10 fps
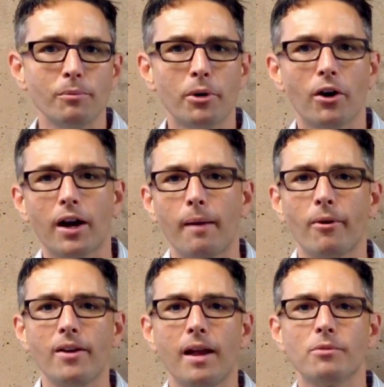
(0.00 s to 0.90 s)

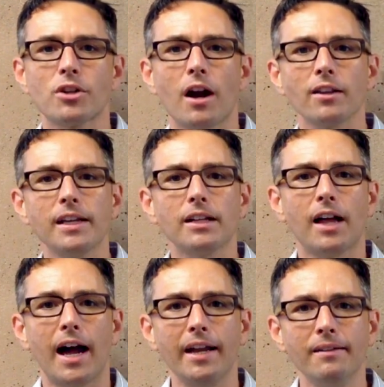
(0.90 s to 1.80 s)
programmer named Charley
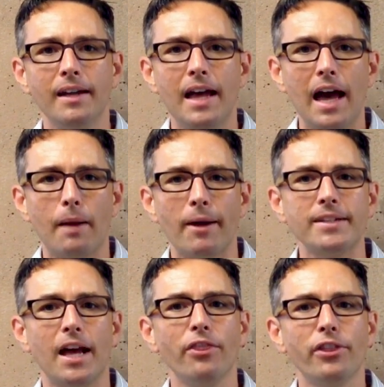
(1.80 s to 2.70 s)
Kline at about
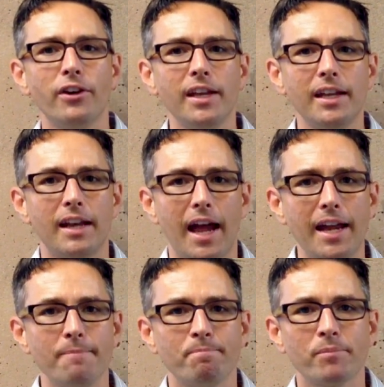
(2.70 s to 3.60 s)
10.30 at
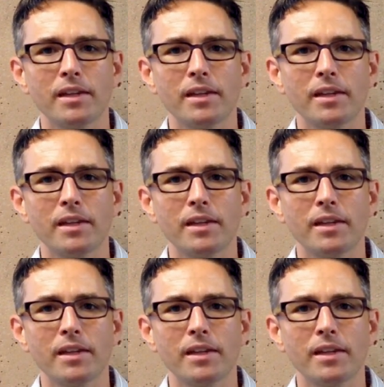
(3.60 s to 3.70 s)
night.